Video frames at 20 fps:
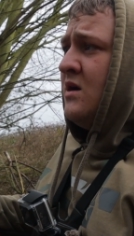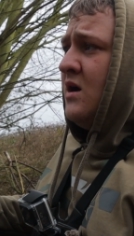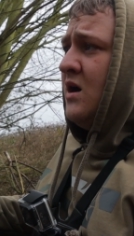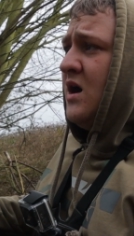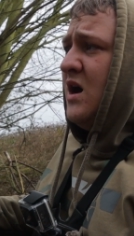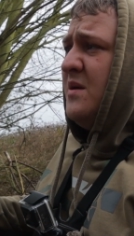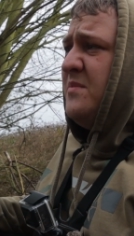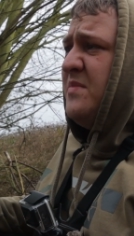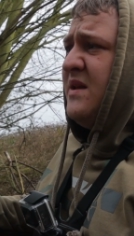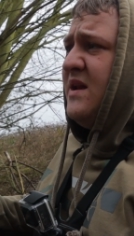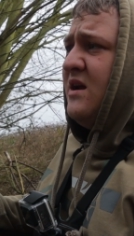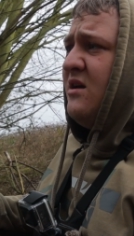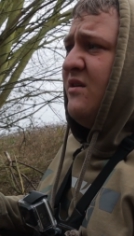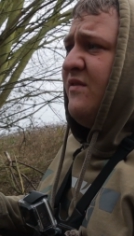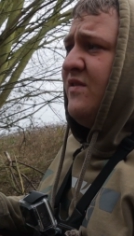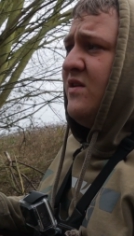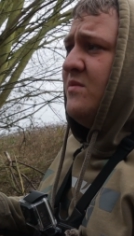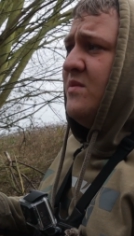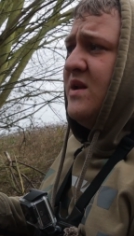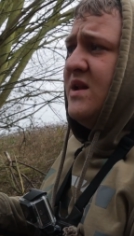Uh, been here a
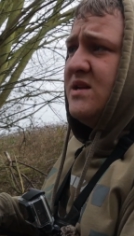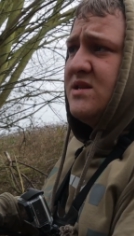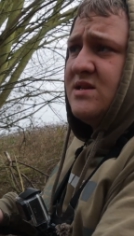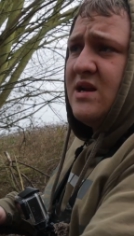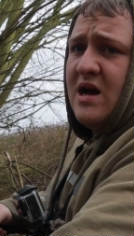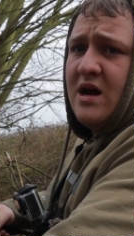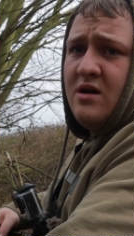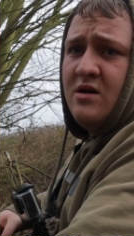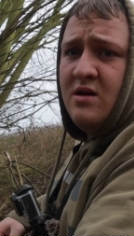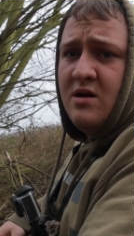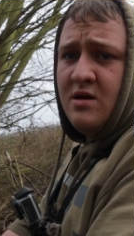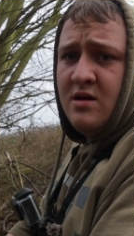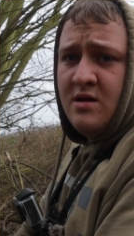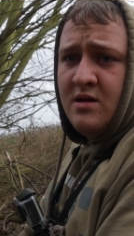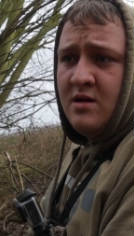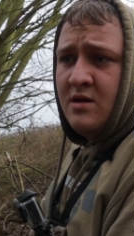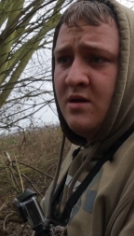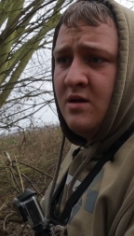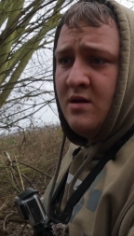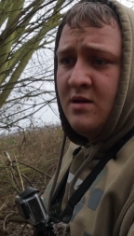few minutes now.
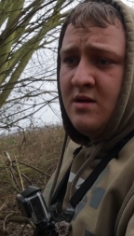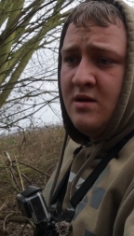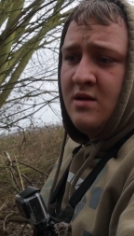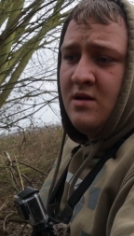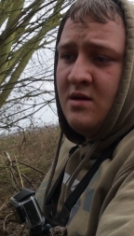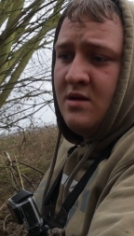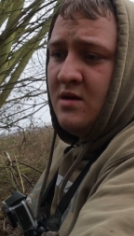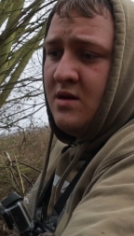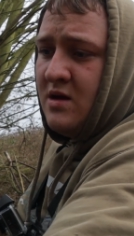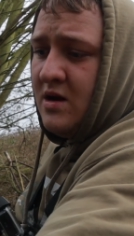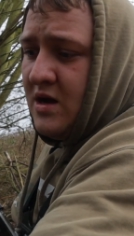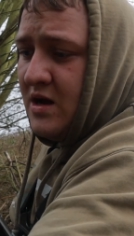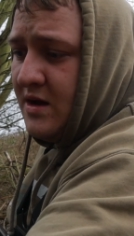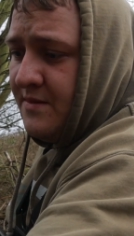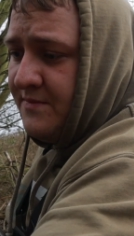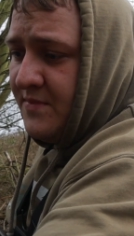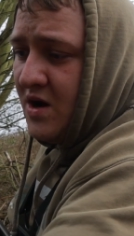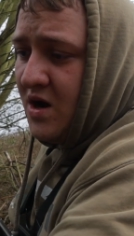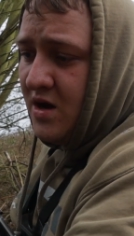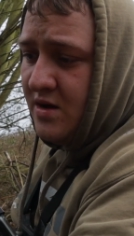
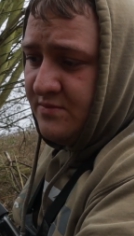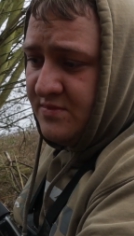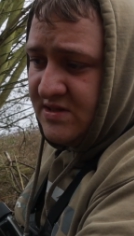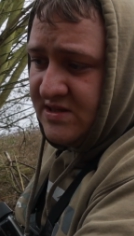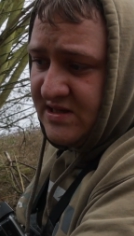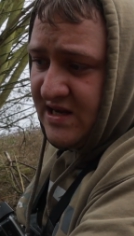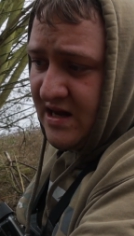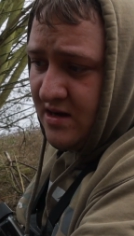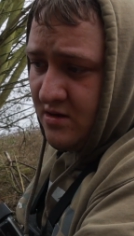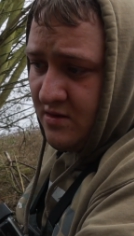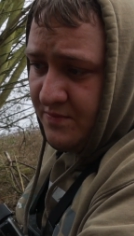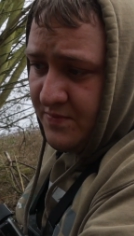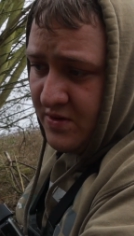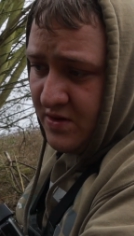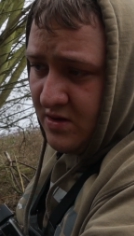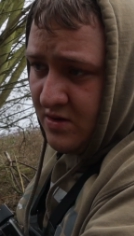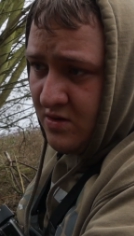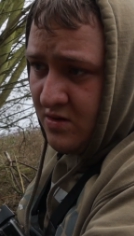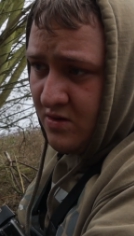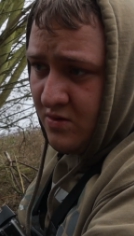Um, I'm set up
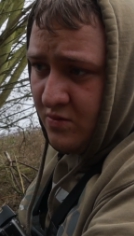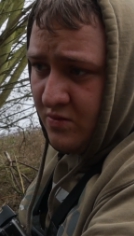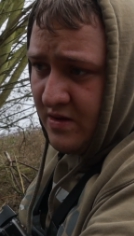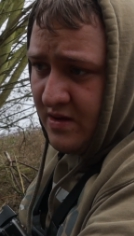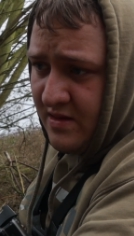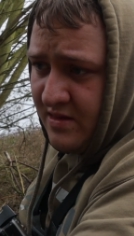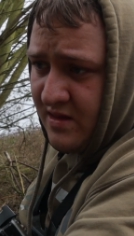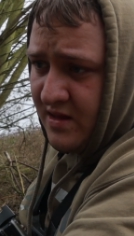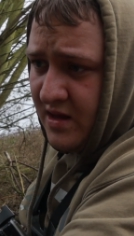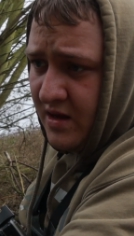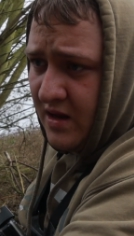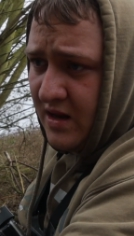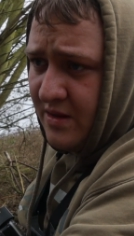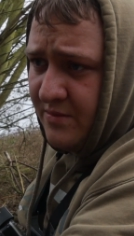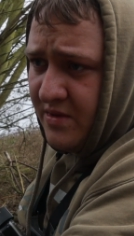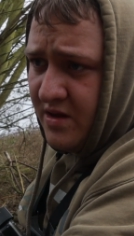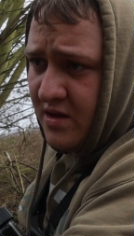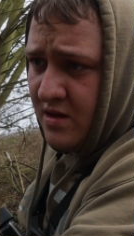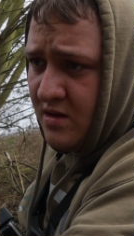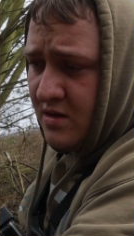with, here you go,
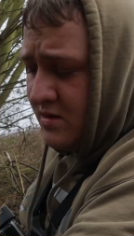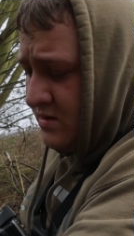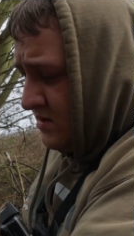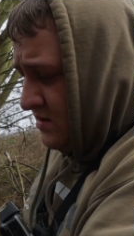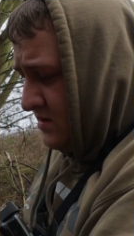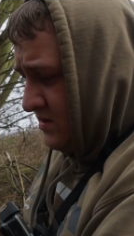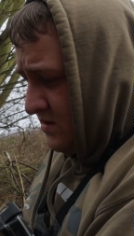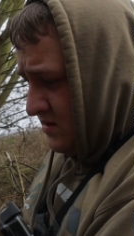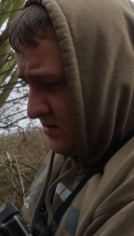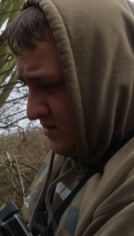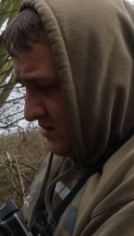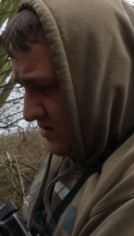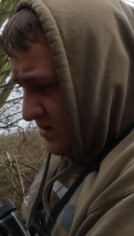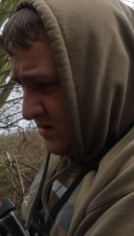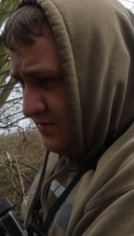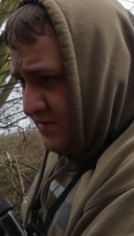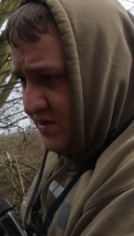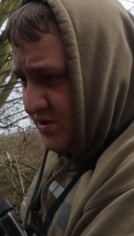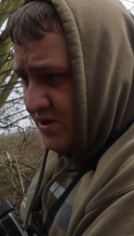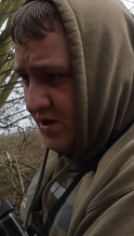let me, let me